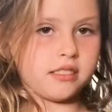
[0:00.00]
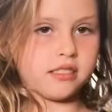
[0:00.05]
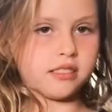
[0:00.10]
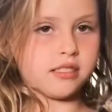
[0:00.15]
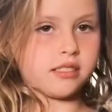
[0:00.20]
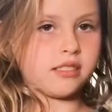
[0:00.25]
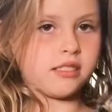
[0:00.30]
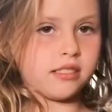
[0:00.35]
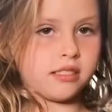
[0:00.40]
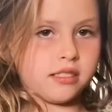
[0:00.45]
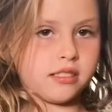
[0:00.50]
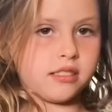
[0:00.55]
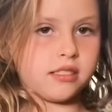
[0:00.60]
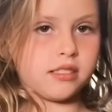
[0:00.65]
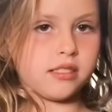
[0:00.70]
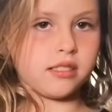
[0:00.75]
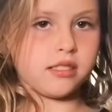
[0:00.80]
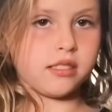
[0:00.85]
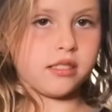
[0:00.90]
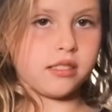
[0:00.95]
Yes.
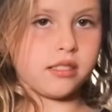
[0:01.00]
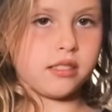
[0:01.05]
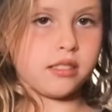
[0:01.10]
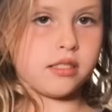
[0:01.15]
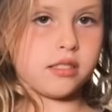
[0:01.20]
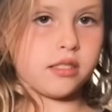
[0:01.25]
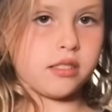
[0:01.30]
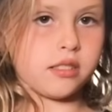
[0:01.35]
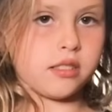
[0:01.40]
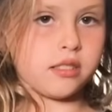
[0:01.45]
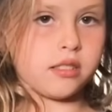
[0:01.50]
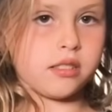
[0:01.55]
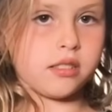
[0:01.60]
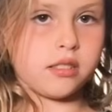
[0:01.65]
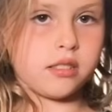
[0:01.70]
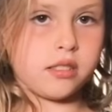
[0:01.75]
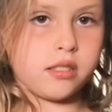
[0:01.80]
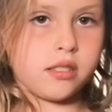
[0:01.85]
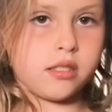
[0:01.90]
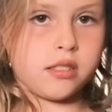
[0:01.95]

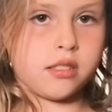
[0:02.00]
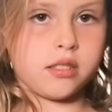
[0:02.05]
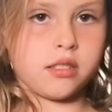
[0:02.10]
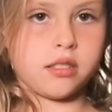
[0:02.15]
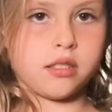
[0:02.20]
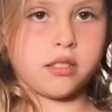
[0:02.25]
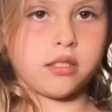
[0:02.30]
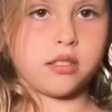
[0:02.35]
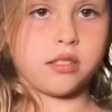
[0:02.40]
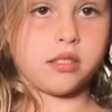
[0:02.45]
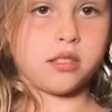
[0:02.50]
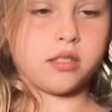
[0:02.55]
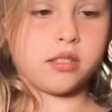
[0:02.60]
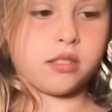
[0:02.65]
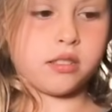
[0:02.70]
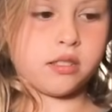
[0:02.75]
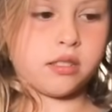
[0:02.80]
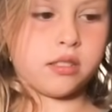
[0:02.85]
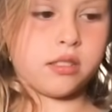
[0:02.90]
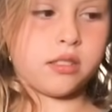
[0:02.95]
But so since
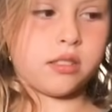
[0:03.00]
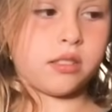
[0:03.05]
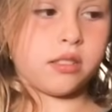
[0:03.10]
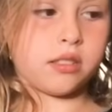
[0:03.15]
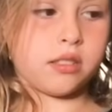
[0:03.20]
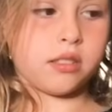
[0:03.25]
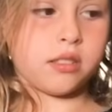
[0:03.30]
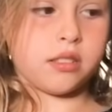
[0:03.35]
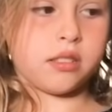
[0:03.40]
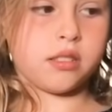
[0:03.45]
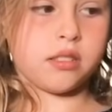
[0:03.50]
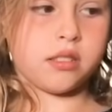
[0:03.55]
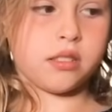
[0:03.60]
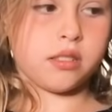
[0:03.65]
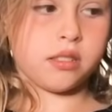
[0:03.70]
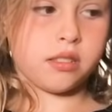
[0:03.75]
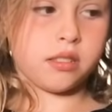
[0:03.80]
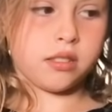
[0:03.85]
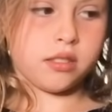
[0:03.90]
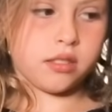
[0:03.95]
it's imported, I
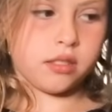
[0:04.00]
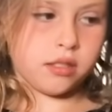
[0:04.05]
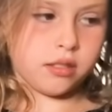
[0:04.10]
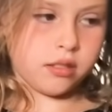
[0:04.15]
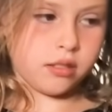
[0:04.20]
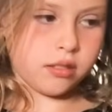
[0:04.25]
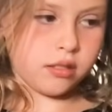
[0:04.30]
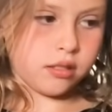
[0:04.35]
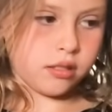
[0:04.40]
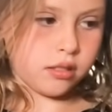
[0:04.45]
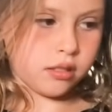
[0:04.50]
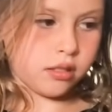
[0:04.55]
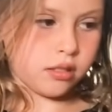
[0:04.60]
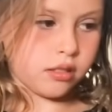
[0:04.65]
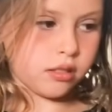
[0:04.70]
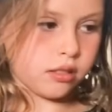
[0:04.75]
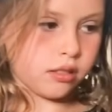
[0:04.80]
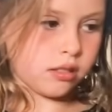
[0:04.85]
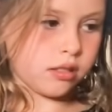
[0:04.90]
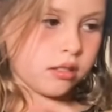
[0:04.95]
guess that adds to the
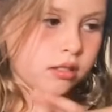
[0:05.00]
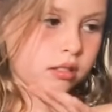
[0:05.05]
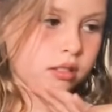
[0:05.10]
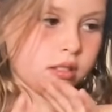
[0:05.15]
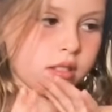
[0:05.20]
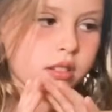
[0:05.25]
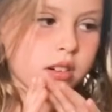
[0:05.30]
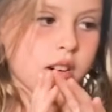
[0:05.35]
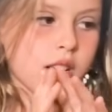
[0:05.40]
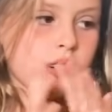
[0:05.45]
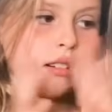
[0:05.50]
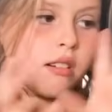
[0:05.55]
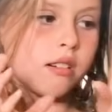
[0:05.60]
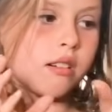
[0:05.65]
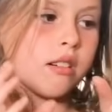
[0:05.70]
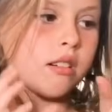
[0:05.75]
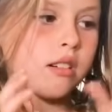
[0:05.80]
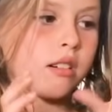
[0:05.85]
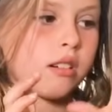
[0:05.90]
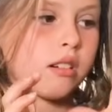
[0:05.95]
price. But
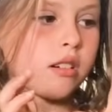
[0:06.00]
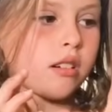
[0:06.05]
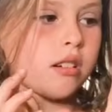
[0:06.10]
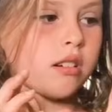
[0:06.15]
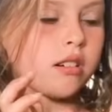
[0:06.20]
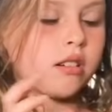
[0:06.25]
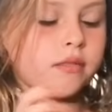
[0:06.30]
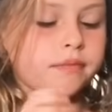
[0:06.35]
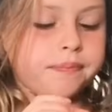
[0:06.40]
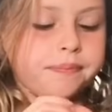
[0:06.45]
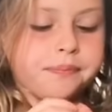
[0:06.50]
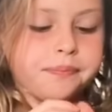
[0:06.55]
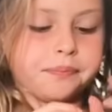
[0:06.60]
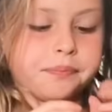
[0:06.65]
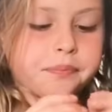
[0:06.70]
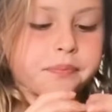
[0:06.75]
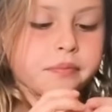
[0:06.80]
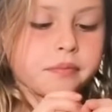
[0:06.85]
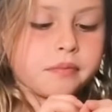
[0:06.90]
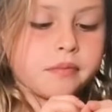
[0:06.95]

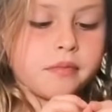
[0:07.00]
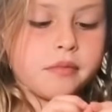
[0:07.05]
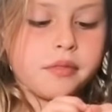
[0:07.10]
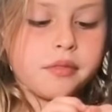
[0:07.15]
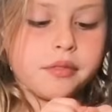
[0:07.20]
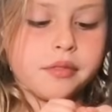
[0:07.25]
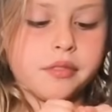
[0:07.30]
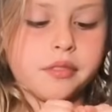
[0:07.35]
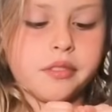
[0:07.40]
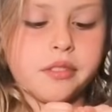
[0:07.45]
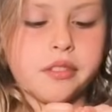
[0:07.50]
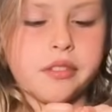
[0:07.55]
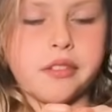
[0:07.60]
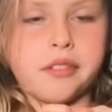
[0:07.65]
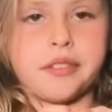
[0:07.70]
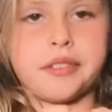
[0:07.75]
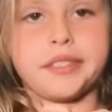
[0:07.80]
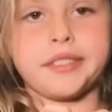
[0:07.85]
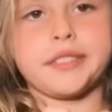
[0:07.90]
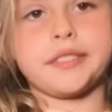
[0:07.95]
Disteria,
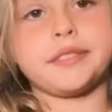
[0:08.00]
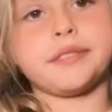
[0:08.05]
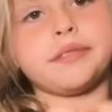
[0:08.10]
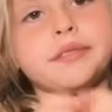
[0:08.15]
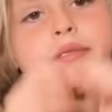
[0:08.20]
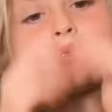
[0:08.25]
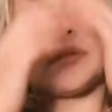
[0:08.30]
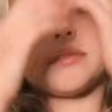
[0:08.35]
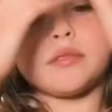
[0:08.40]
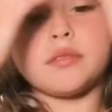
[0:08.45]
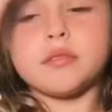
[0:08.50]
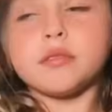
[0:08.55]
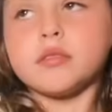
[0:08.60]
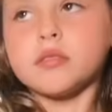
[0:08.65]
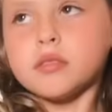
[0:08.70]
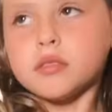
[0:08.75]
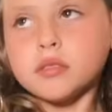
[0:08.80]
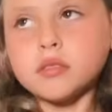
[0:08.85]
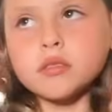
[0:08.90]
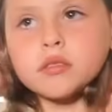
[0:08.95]

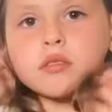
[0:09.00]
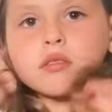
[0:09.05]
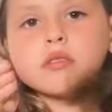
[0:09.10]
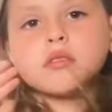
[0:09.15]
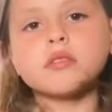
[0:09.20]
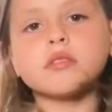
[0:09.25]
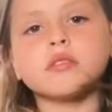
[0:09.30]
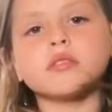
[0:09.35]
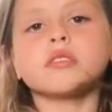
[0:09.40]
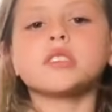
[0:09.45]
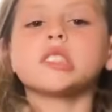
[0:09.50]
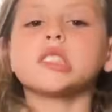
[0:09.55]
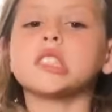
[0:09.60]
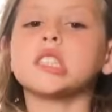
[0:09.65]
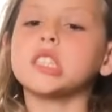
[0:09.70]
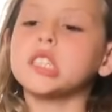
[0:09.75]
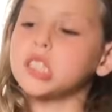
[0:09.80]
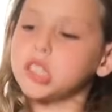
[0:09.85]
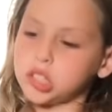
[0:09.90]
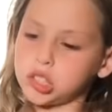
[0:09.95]
Quatro, they're
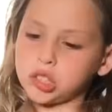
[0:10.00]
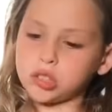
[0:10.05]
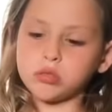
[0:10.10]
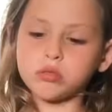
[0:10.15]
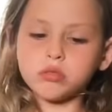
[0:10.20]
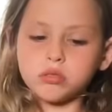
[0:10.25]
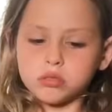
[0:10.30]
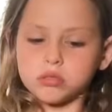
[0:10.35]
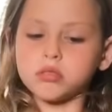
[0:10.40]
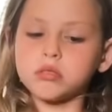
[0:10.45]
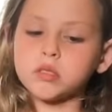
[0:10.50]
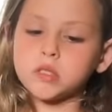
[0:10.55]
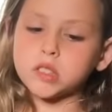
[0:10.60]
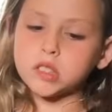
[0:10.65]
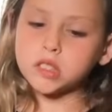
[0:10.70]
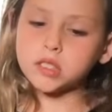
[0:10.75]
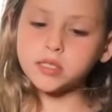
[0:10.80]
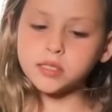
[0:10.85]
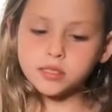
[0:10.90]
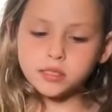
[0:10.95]
expensive. GK
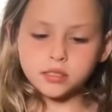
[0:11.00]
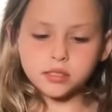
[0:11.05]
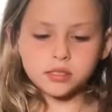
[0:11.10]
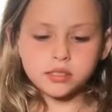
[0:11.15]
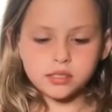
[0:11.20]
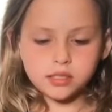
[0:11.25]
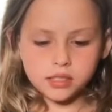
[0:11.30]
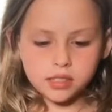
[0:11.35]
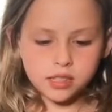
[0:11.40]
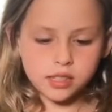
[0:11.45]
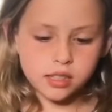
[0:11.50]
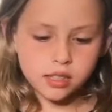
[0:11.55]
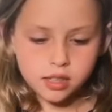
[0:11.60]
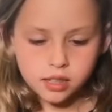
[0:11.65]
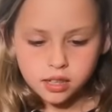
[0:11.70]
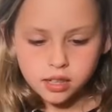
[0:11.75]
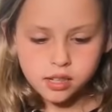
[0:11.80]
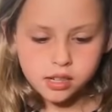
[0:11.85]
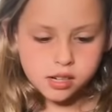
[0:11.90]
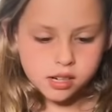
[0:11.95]
Elite, and
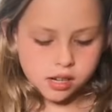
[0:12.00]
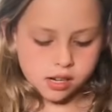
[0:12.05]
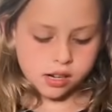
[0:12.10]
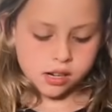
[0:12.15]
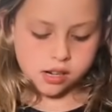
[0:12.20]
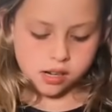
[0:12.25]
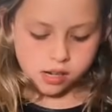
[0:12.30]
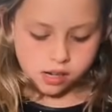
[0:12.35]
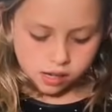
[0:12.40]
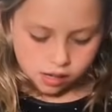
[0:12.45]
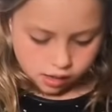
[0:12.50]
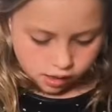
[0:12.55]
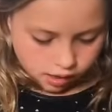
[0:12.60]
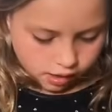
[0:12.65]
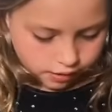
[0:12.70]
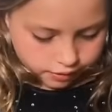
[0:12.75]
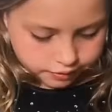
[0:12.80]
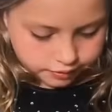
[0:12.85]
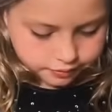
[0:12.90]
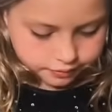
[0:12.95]
then under that would
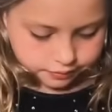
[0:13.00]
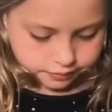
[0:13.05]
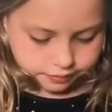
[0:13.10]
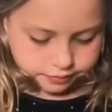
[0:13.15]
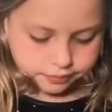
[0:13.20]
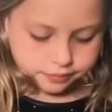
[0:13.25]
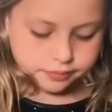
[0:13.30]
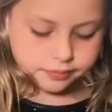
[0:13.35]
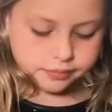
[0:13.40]
be,